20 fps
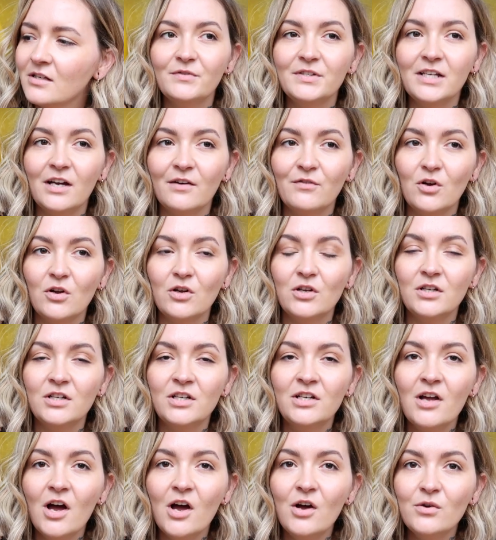Obviously I've got
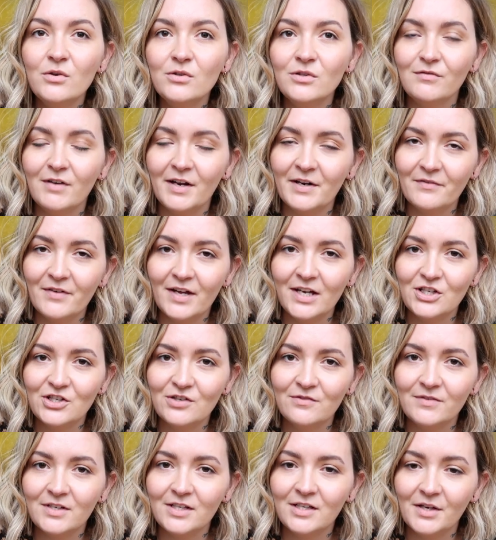loads of
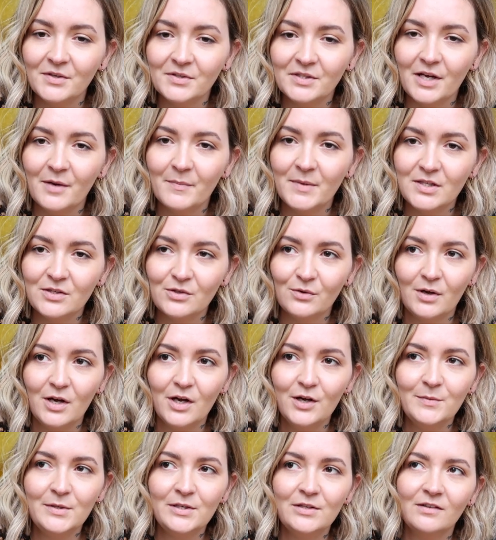renovation videos coming, so I
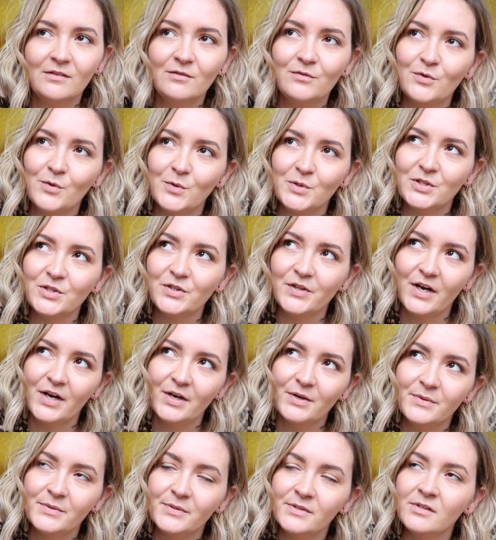hope you're looking forward to
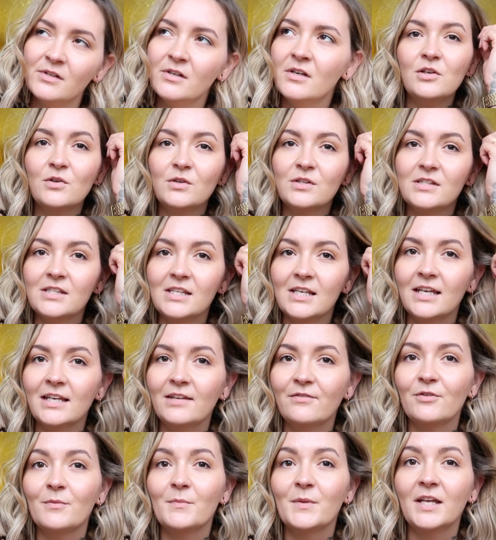those. You can
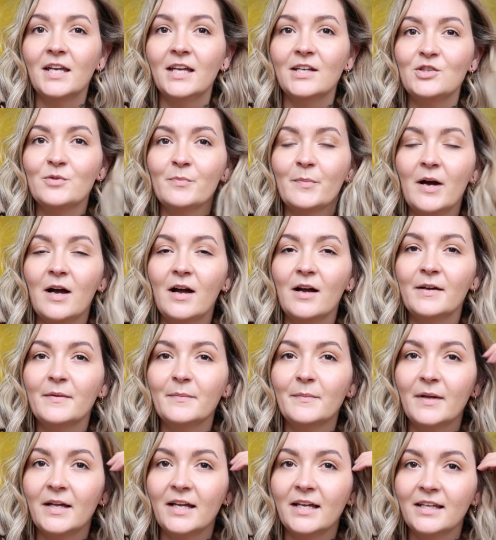see from the kitchen
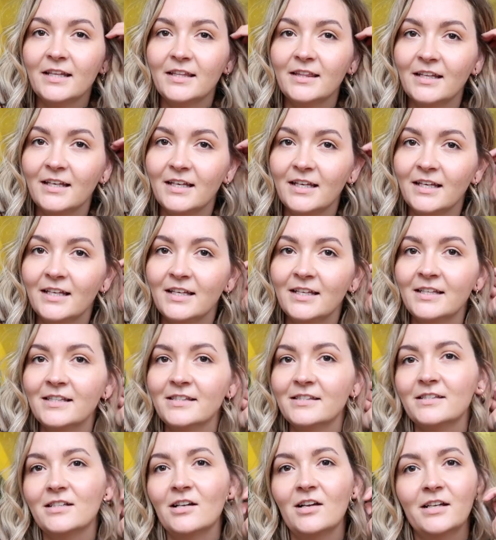behind me that it
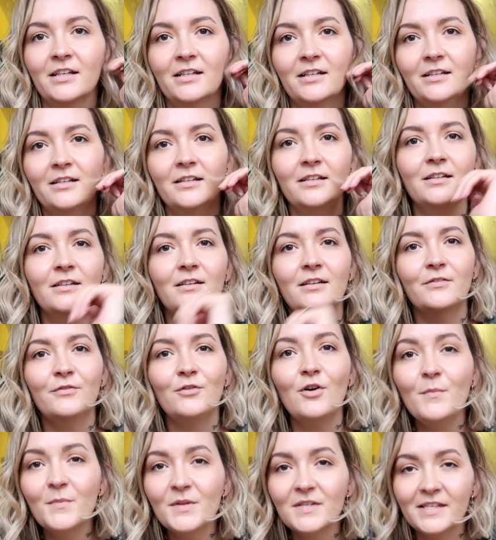is like
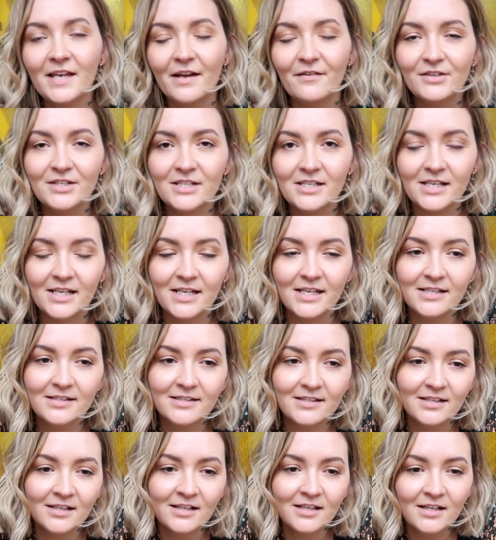from the
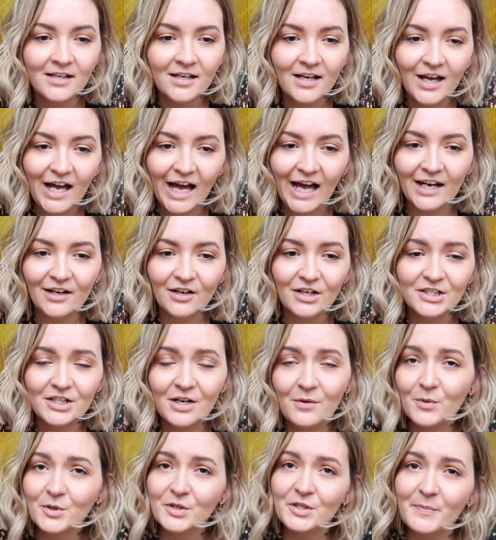70s, and I
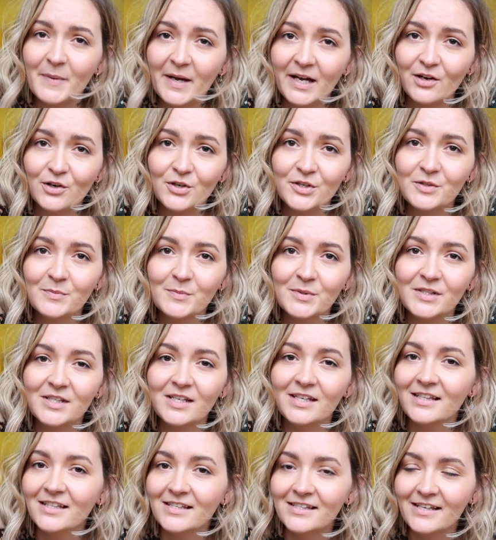don't want to spend Christmas
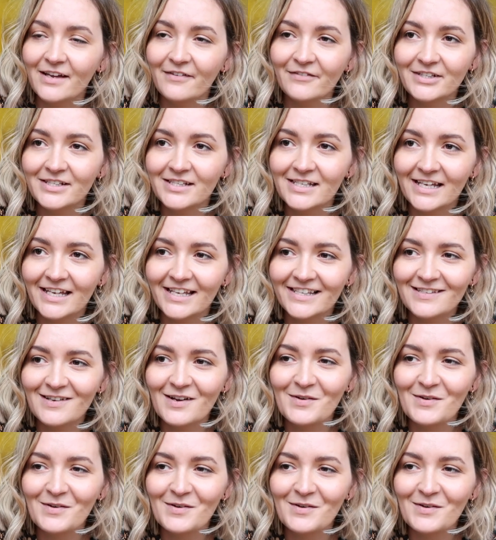in the 70s.